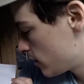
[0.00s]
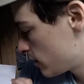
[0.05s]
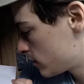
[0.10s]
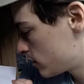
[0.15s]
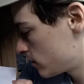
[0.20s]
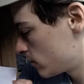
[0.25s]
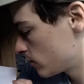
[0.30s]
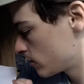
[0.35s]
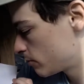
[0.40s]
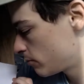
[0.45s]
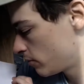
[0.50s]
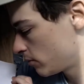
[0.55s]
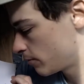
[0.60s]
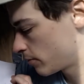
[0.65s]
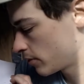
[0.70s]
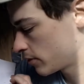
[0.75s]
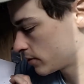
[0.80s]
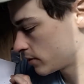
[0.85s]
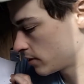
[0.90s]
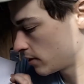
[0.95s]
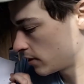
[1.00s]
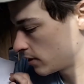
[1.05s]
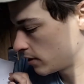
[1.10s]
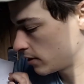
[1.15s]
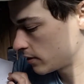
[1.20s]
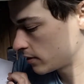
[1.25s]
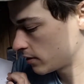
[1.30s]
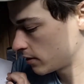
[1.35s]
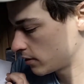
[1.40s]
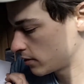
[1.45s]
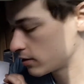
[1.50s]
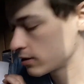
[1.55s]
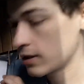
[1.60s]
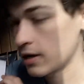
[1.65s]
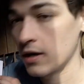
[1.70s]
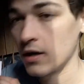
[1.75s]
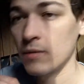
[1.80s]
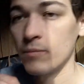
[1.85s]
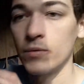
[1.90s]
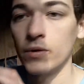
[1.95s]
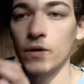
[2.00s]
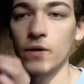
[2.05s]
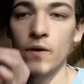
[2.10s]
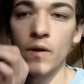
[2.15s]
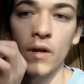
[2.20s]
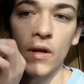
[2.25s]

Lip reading: less noticeable in person than it is on the scan, but